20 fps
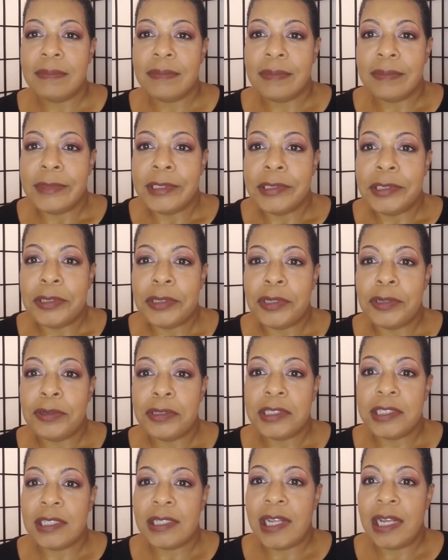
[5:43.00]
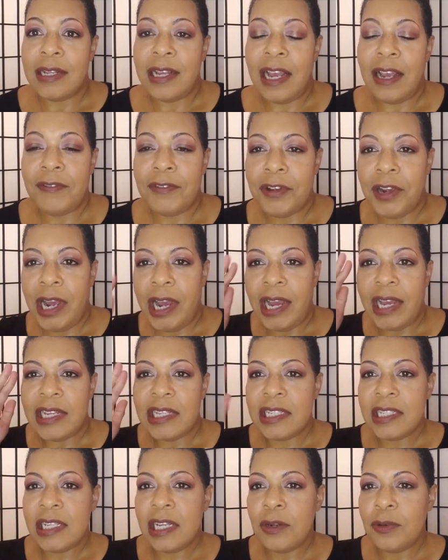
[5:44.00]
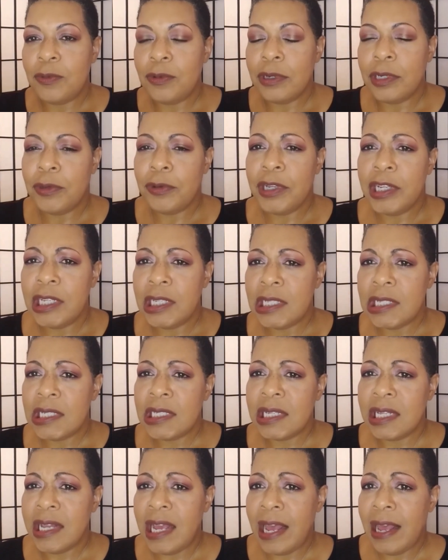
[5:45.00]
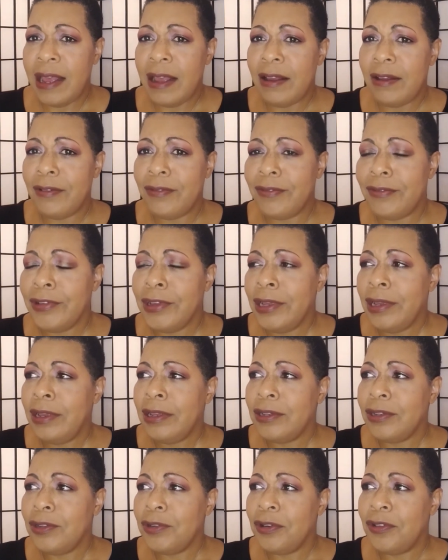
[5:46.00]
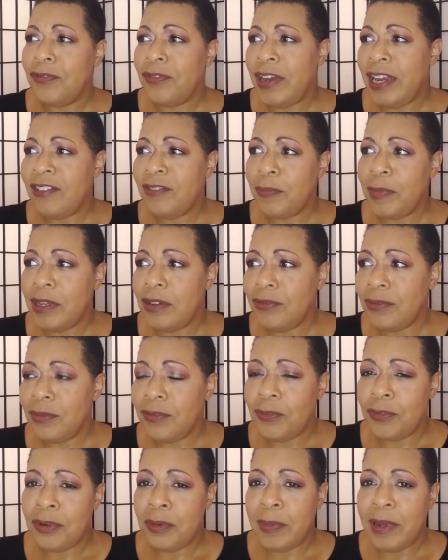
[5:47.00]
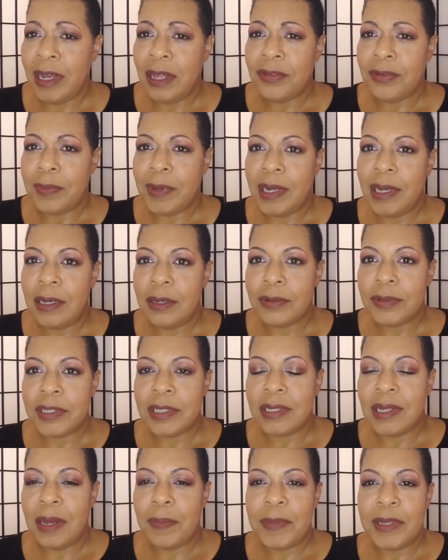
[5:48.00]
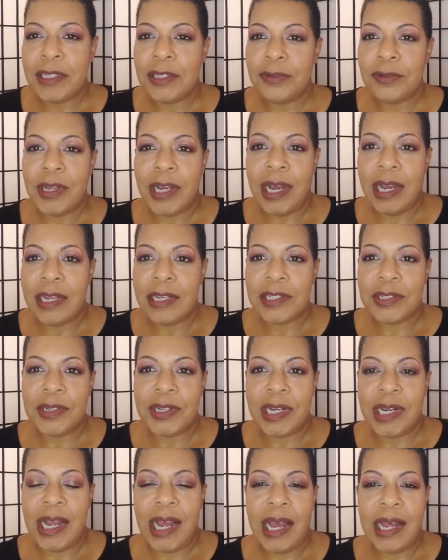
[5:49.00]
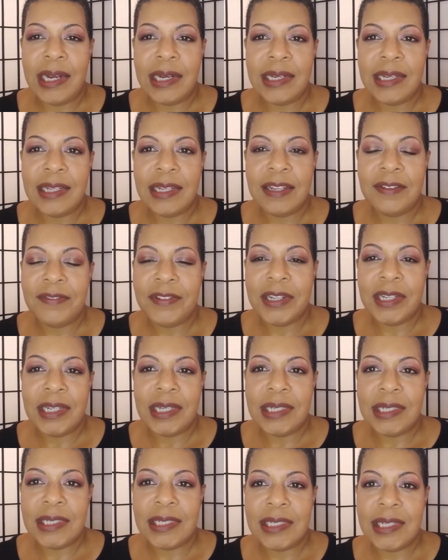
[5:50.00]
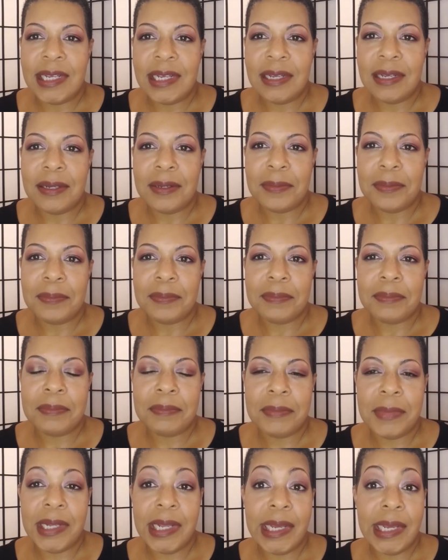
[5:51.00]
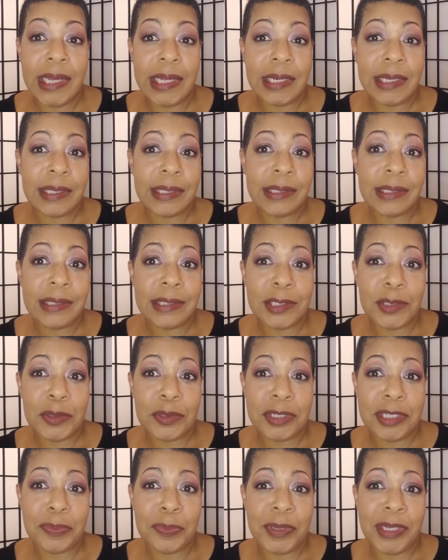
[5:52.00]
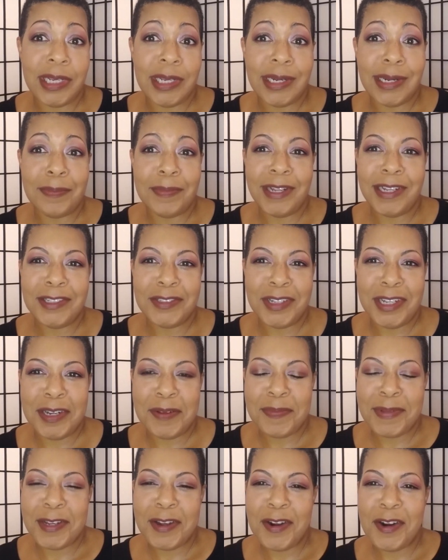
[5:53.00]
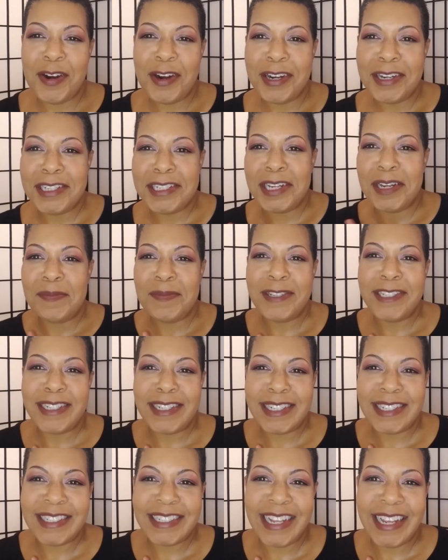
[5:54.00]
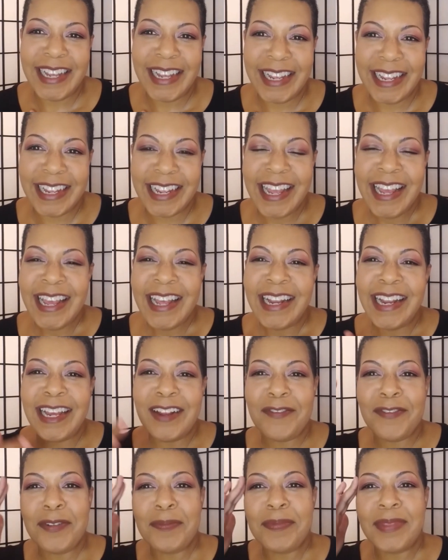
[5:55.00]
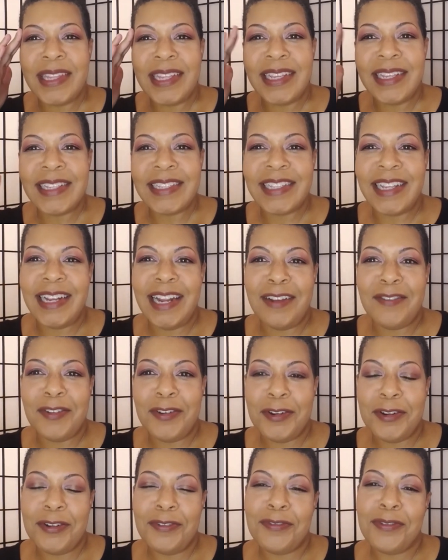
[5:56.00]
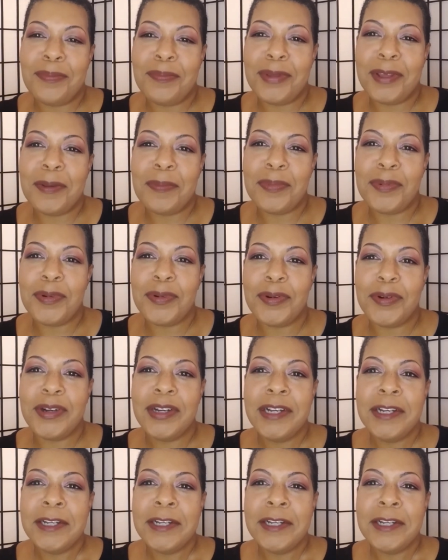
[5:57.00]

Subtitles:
don't just have your eyes set on, oh, he needs to have, a 5-bedroom, 4-bathroom house. I mean, you guys are not even in the same lane, so to speak. And I'm not trying to be harsh. I'm just saying, like, from things that I've heard from people,